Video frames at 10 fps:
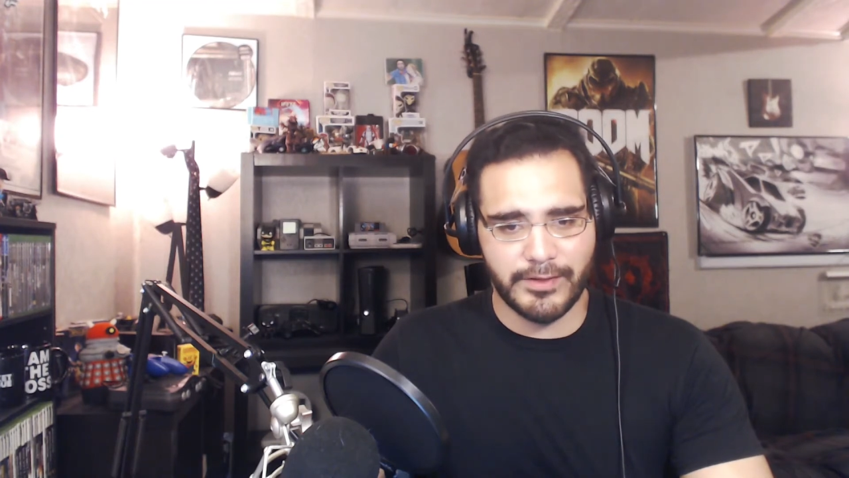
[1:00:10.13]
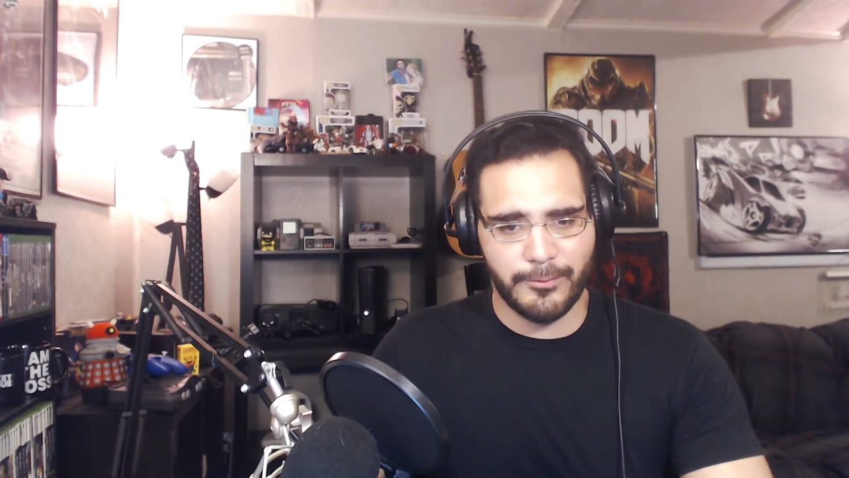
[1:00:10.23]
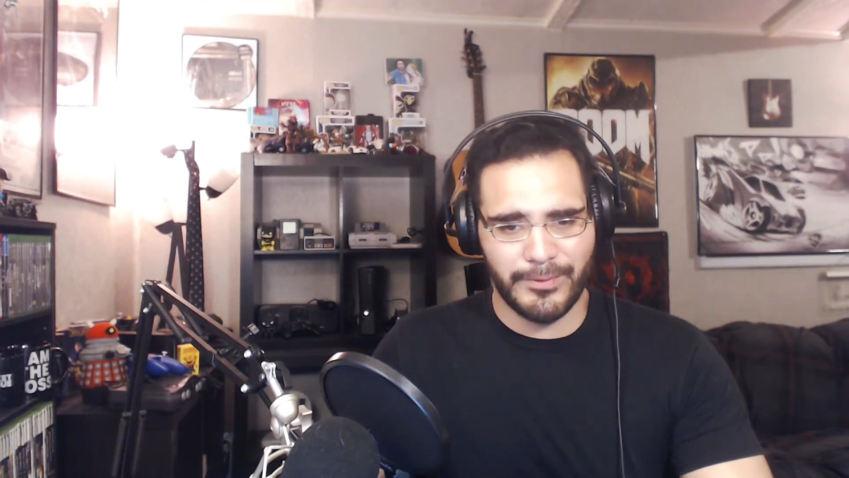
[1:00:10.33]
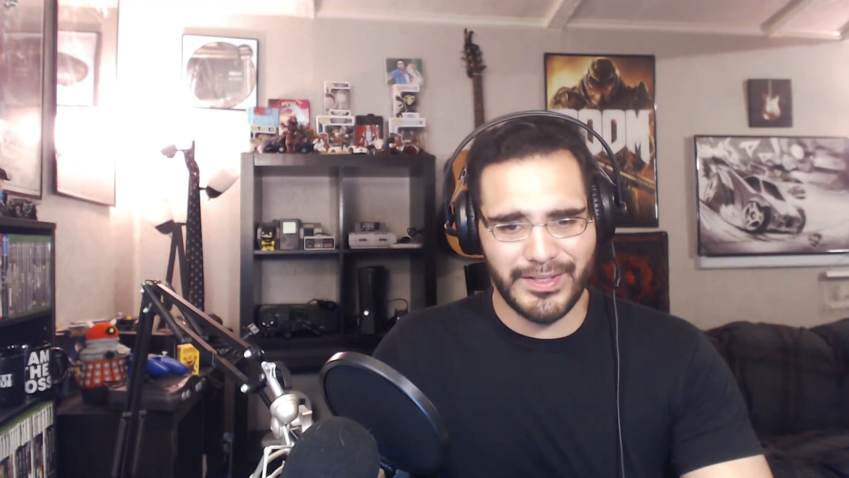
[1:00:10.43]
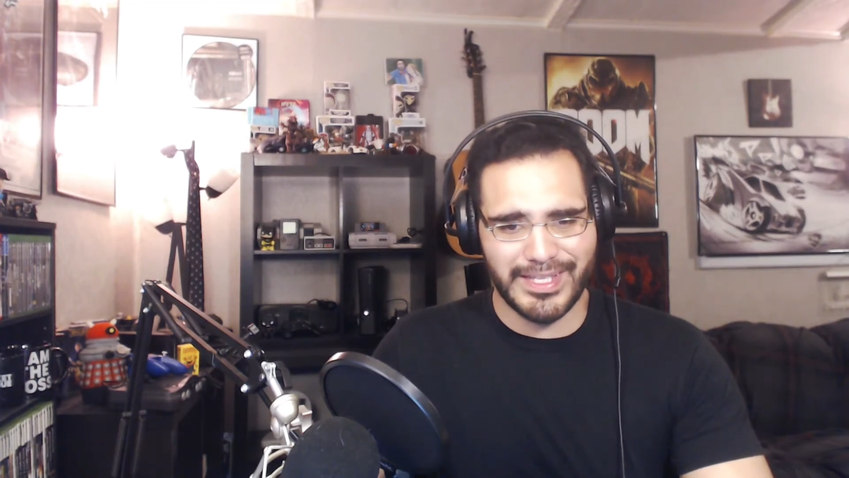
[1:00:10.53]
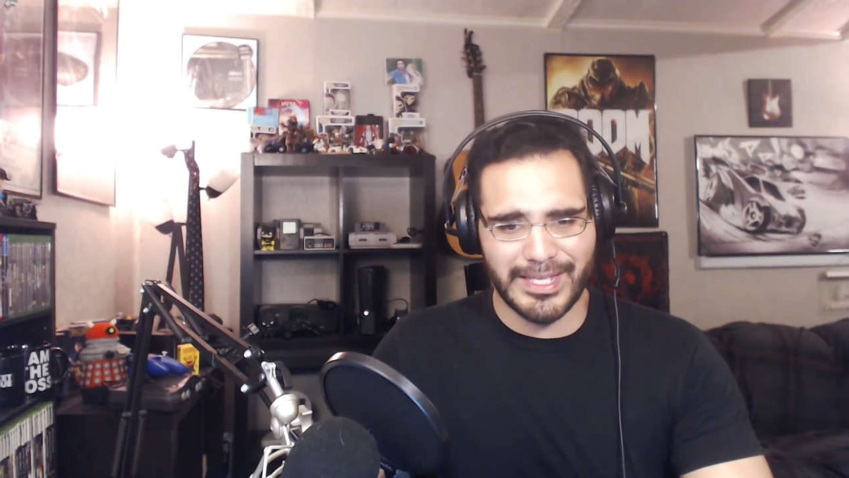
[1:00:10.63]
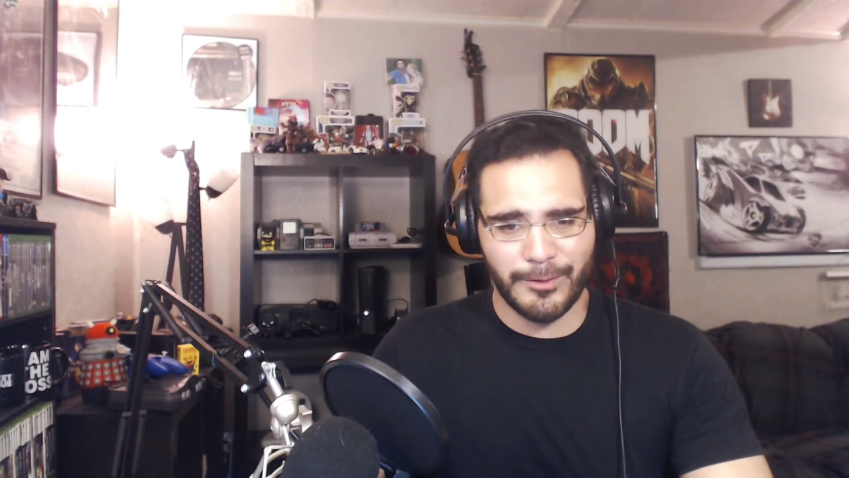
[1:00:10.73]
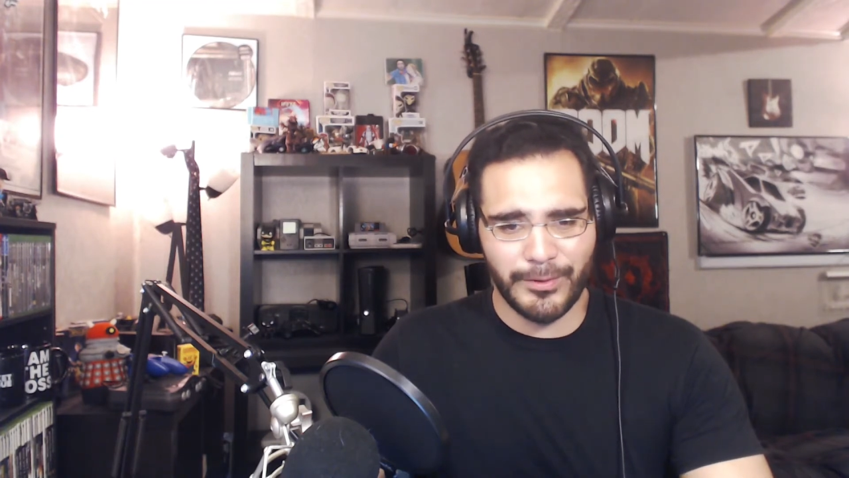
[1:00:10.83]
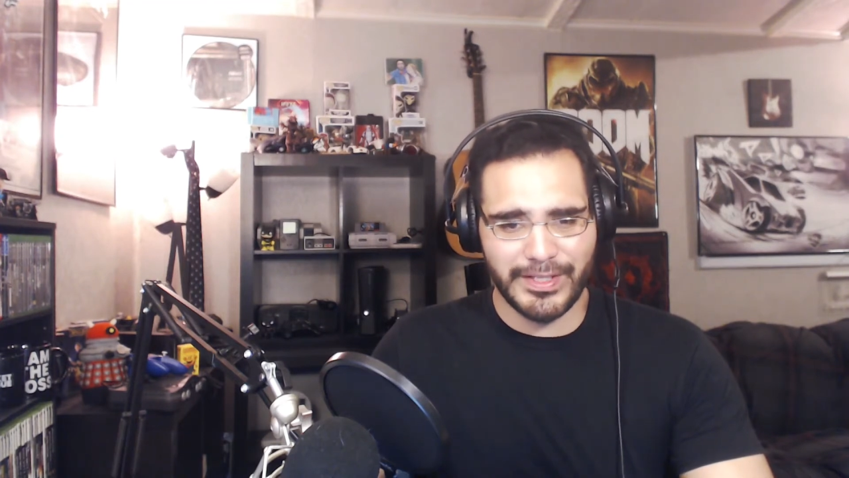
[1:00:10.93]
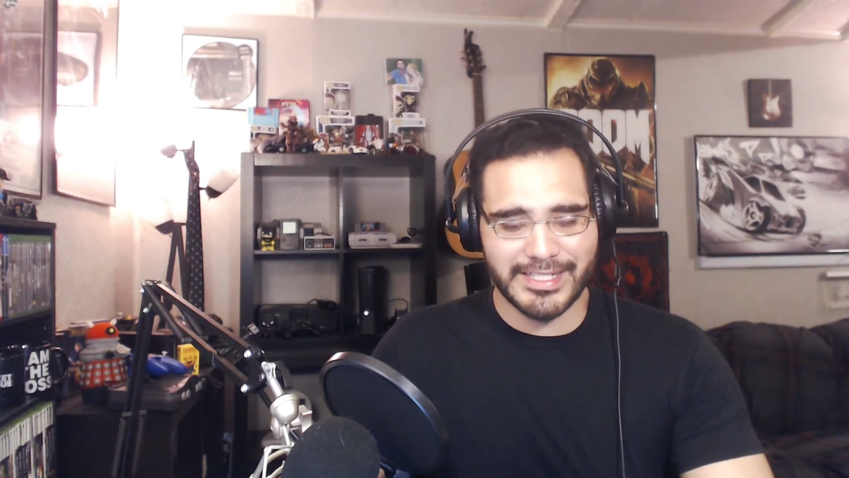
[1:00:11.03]
and it
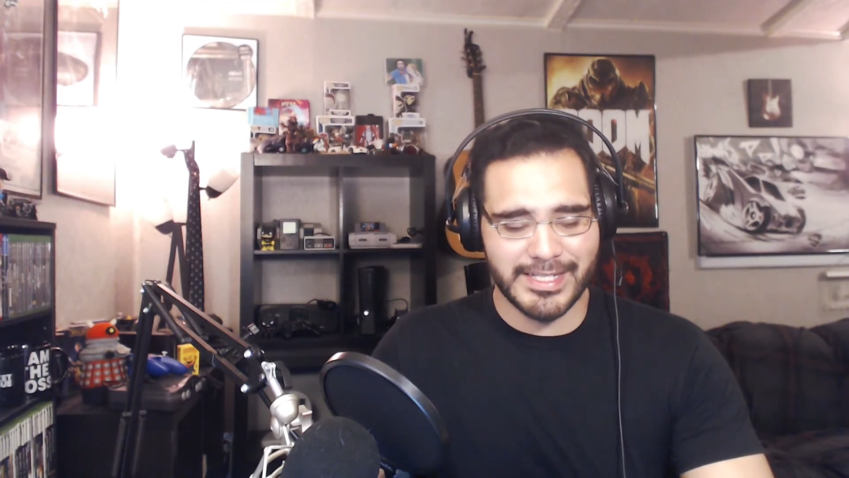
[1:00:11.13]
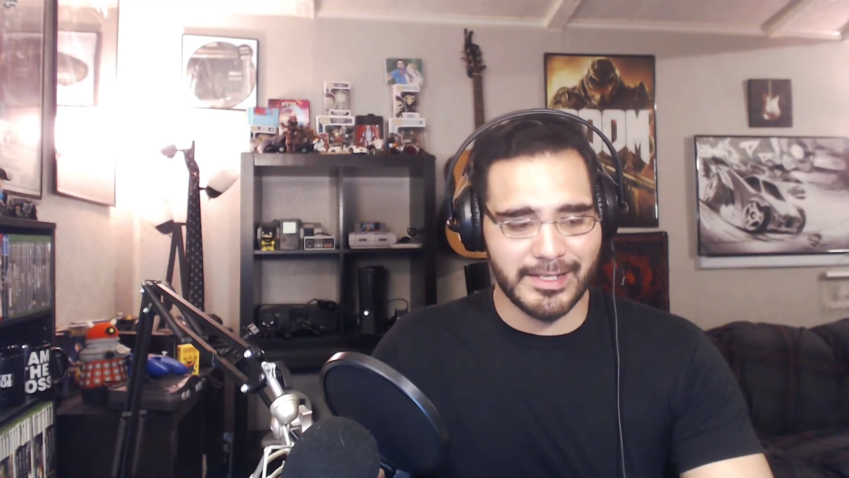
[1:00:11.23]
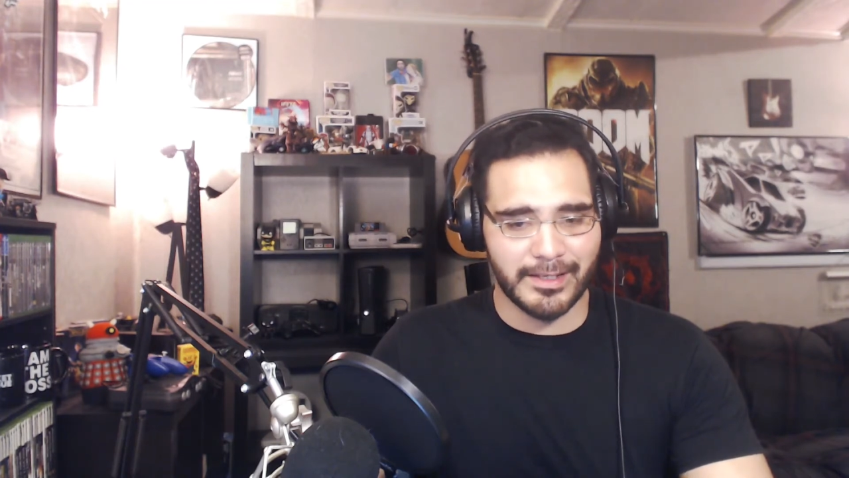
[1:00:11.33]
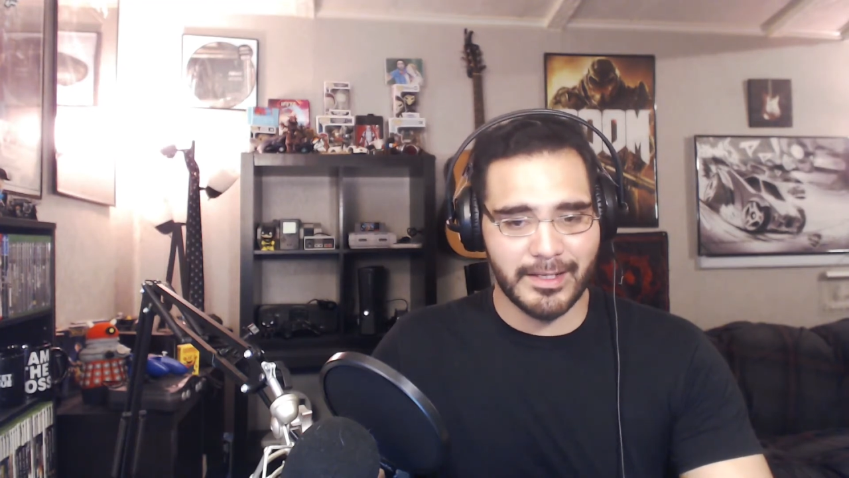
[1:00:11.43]
really did.